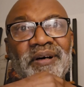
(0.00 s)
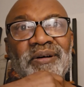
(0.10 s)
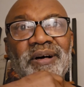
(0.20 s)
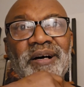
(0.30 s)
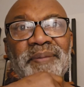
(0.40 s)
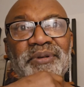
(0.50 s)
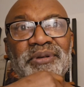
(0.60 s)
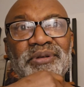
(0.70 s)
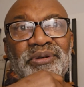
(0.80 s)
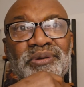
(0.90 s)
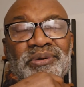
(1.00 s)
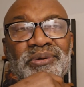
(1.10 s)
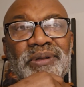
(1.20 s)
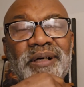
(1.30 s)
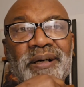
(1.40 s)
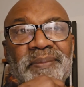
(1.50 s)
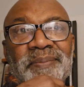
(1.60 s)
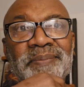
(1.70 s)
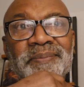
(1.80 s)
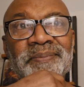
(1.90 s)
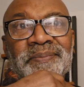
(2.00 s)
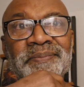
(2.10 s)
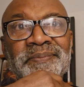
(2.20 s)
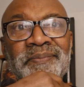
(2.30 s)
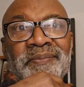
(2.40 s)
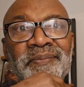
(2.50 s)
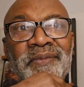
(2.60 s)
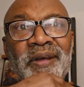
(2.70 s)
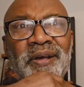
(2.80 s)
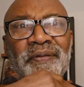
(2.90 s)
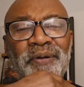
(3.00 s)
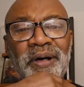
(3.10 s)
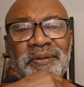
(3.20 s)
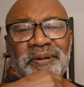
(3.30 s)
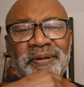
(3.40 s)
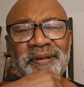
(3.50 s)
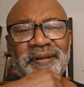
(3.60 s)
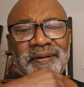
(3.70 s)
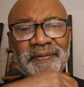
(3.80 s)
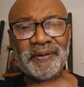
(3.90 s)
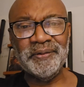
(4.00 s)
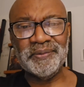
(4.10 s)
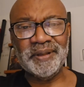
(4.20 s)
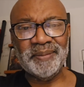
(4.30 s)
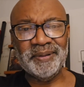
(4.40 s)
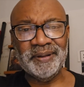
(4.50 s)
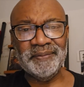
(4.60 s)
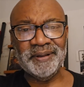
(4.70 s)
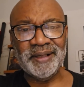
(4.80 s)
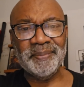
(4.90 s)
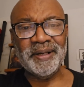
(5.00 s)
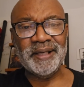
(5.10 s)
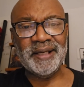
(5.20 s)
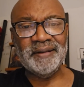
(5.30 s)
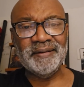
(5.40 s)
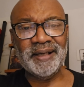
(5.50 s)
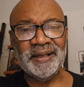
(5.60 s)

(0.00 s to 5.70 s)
we go up to, get up from 161st Street, I believe we got, by Yankee